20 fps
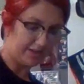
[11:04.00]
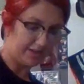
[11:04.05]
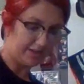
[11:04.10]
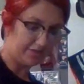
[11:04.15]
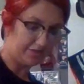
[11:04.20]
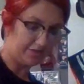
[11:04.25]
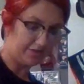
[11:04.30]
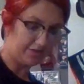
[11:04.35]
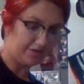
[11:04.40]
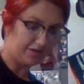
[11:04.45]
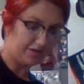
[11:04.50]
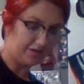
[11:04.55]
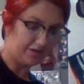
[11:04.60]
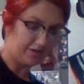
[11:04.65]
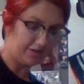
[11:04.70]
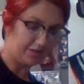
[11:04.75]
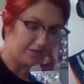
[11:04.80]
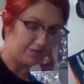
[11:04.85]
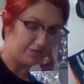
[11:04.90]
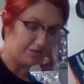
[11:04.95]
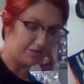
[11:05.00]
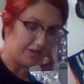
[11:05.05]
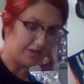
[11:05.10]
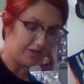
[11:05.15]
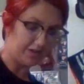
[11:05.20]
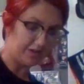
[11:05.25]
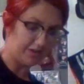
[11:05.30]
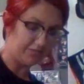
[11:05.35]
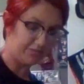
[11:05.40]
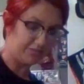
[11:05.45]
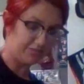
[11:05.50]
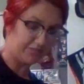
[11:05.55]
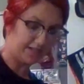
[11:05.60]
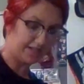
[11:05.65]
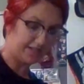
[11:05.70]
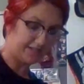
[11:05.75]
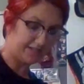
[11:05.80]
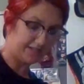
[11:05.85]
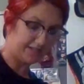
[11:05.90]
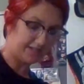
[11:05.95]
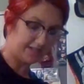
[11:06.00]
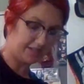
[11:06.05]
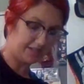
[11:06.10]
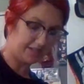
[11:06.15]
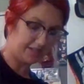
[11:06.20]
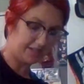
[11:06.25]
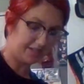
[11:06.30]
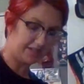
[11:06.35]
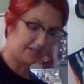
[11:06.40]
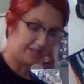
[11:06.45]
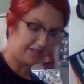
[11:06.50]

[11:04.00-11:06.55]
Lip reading: far enough that they're not going to break into each other.